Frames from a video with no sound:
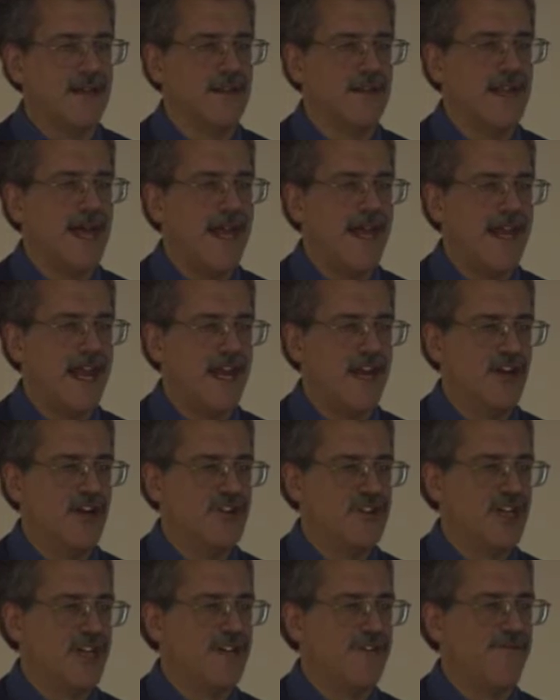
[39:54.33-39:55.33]
light
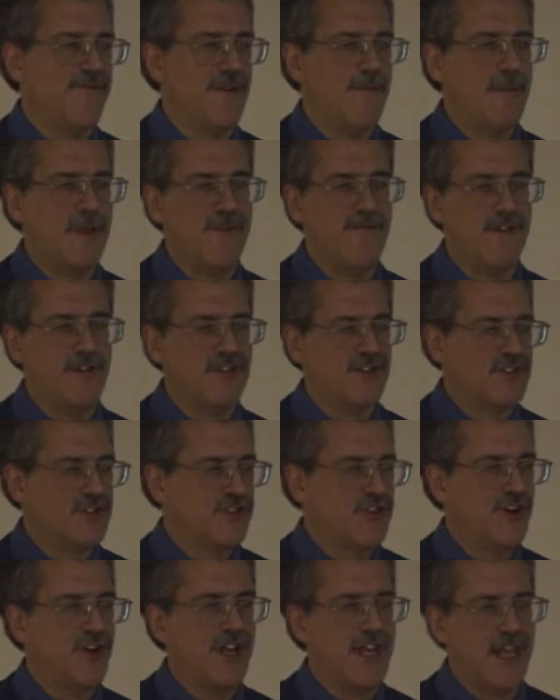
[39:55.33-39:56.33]
energy from even
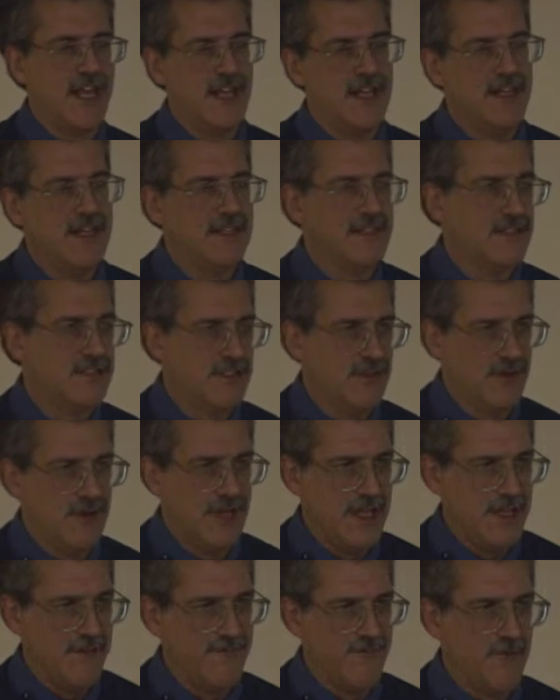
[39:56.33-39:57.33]
turning
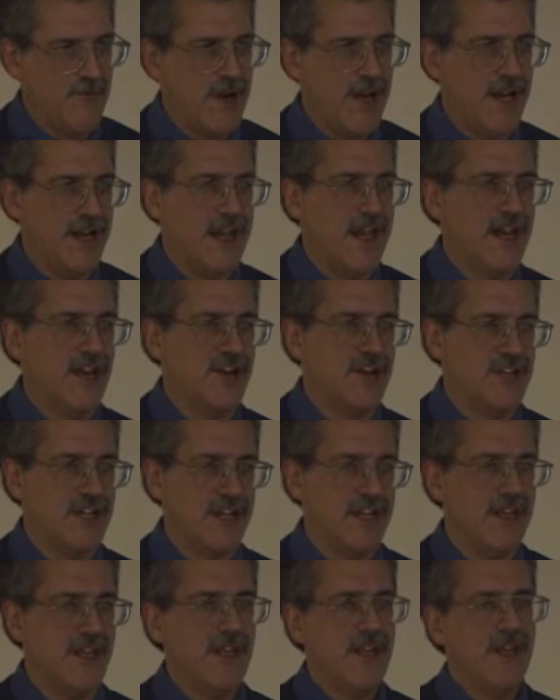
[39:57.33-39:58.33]
into infrared
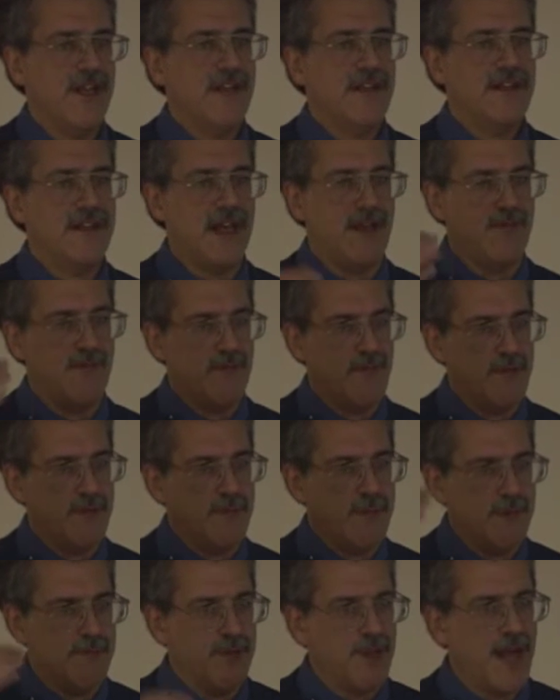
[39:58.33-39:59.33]
energy that
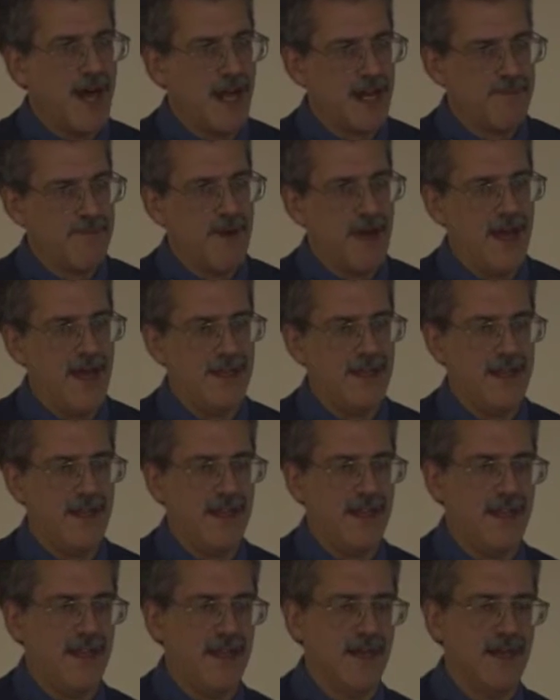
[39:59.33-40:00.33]
would be blocked by
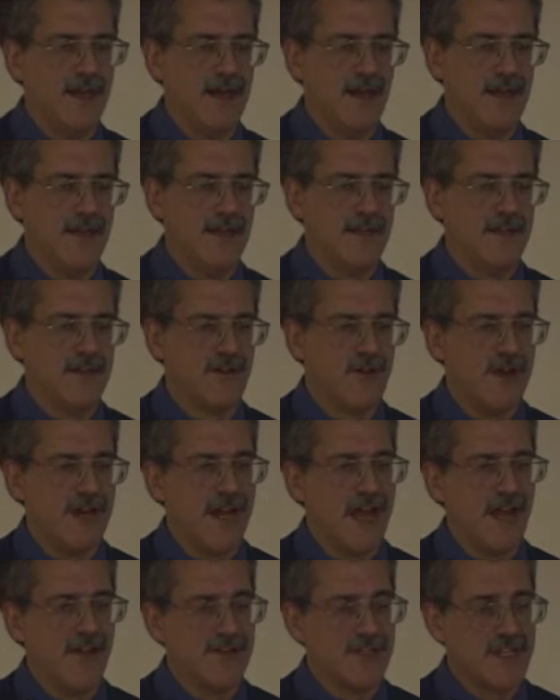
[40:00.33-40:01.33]
the
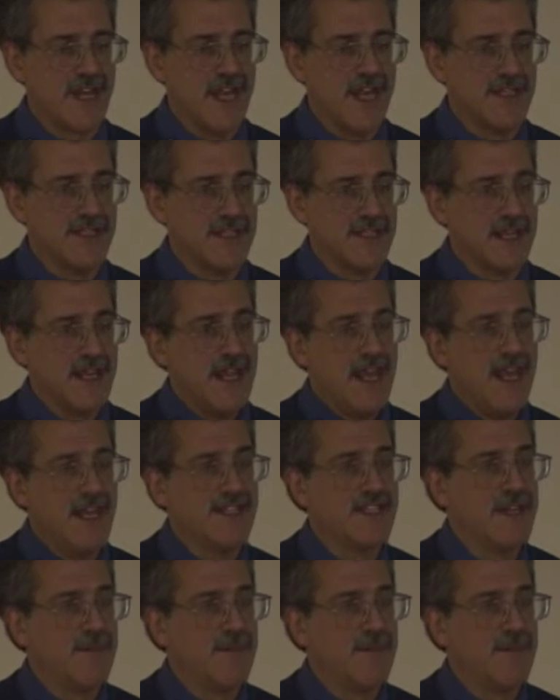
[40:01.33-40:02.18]
greenhouse gases. It